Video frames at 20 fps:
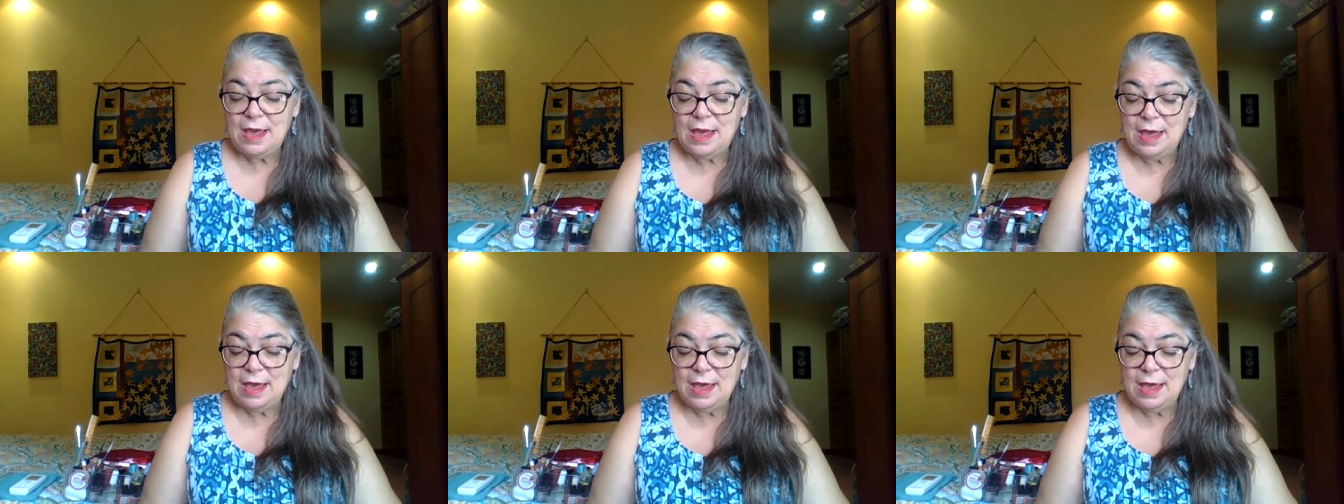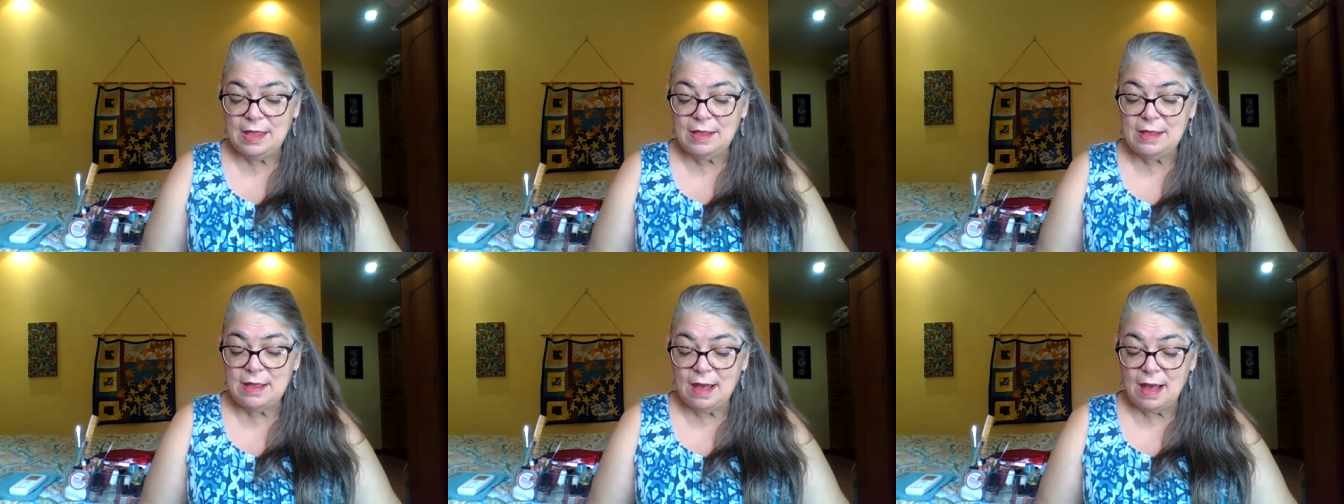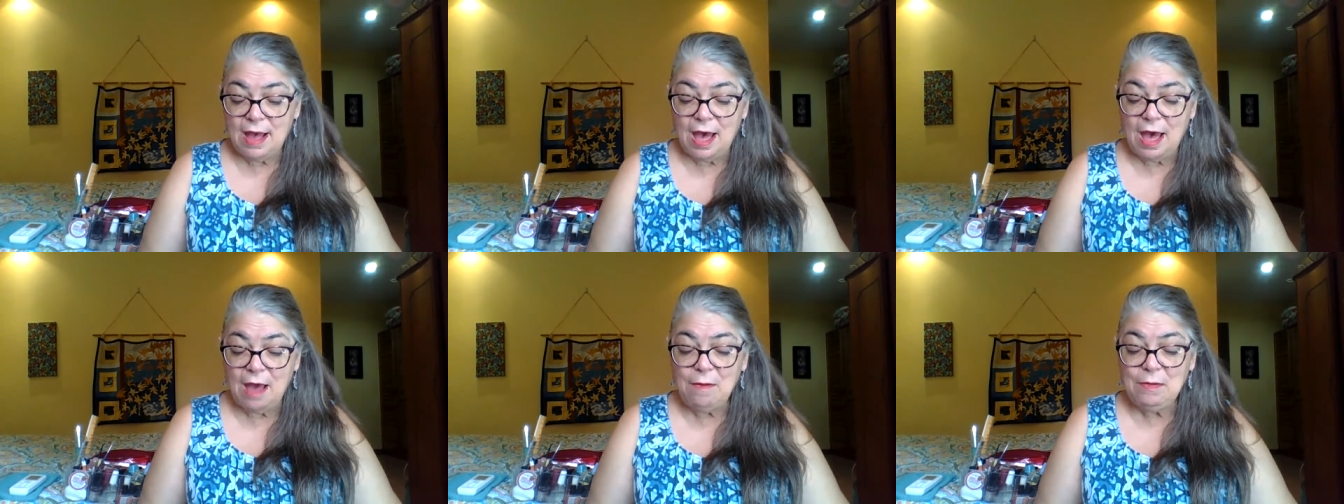And
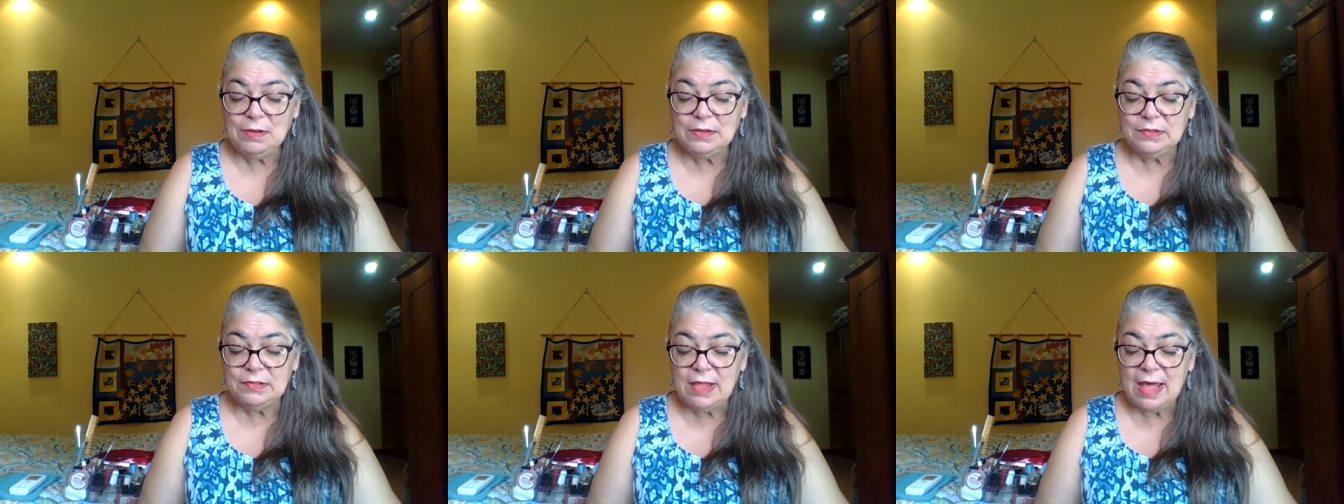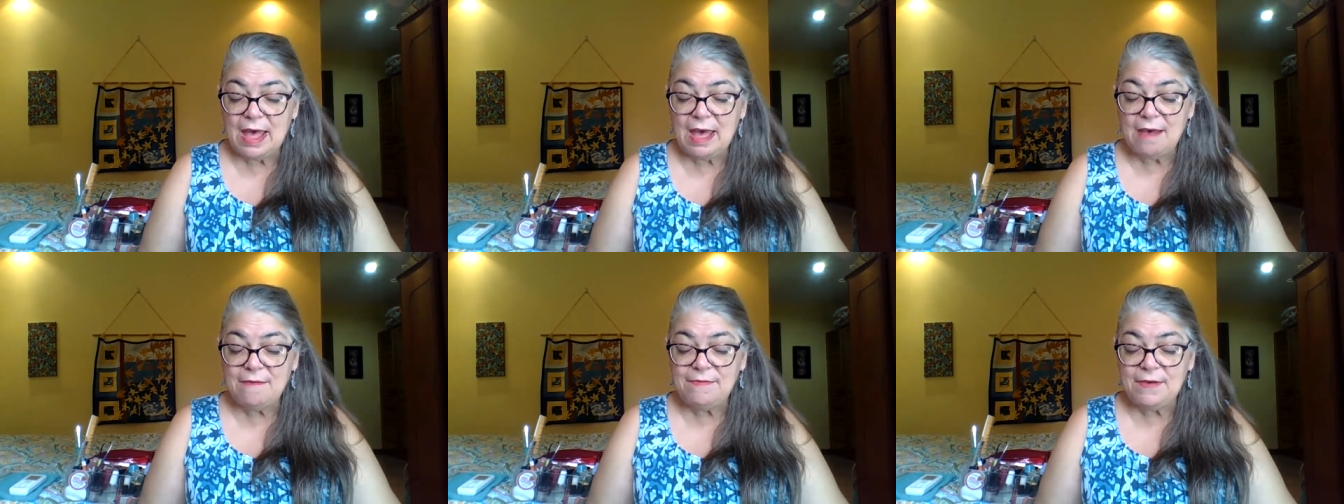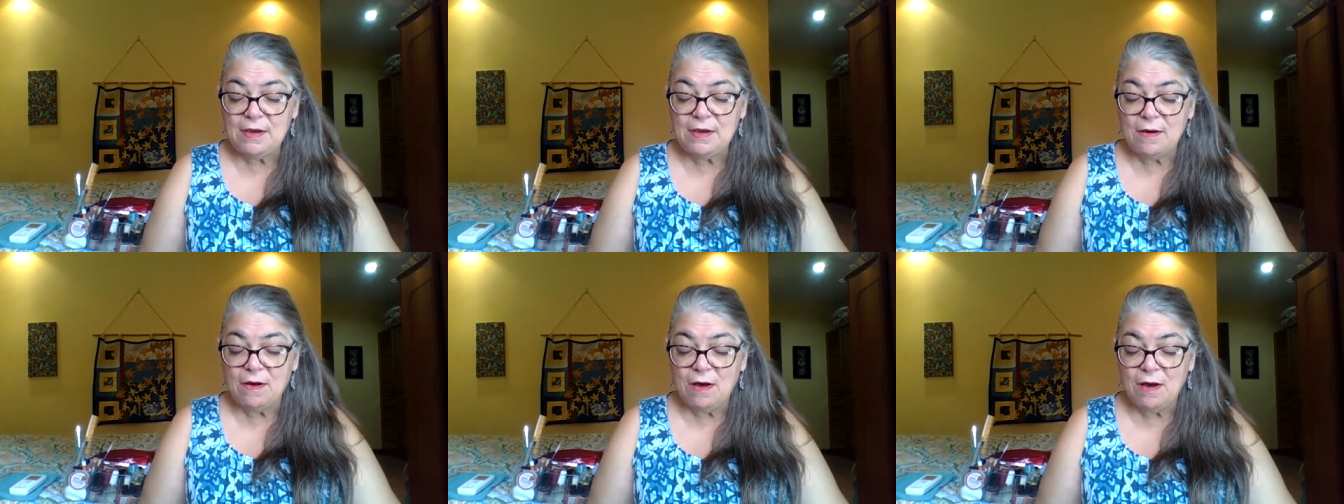I was
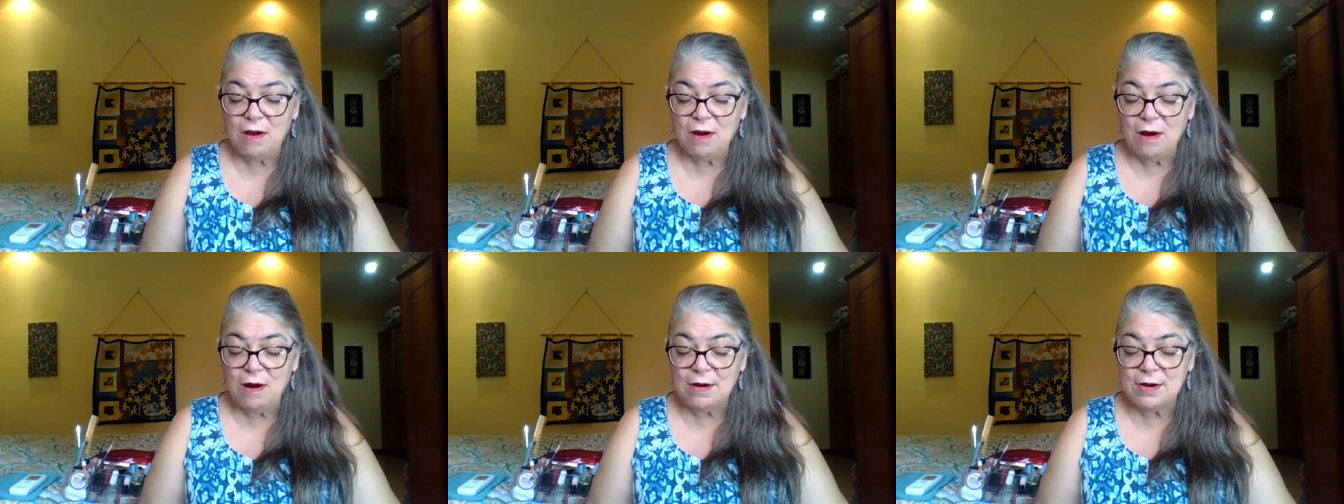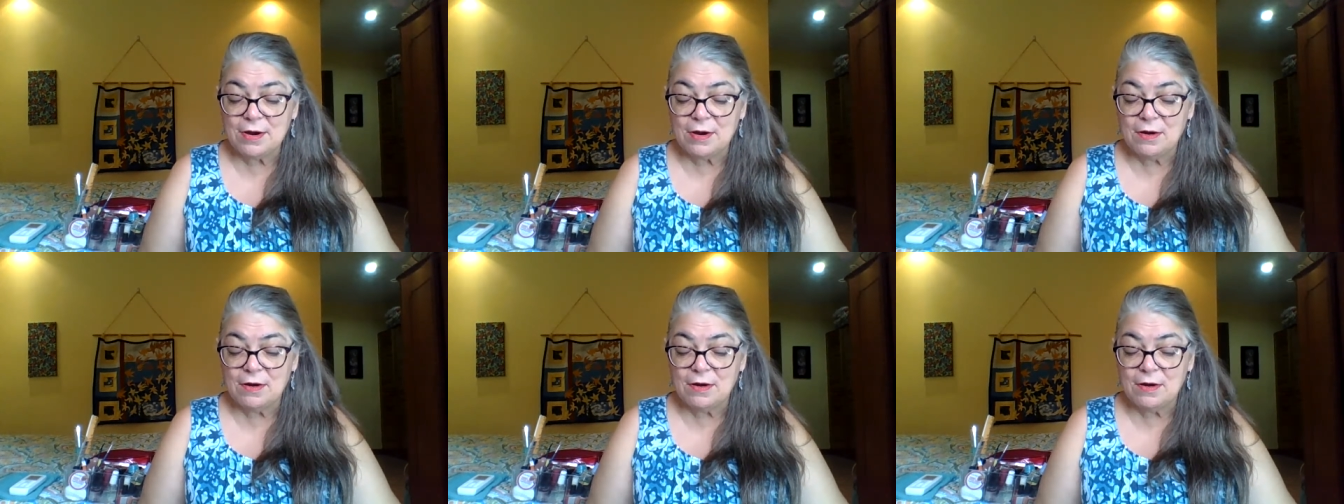laughing hard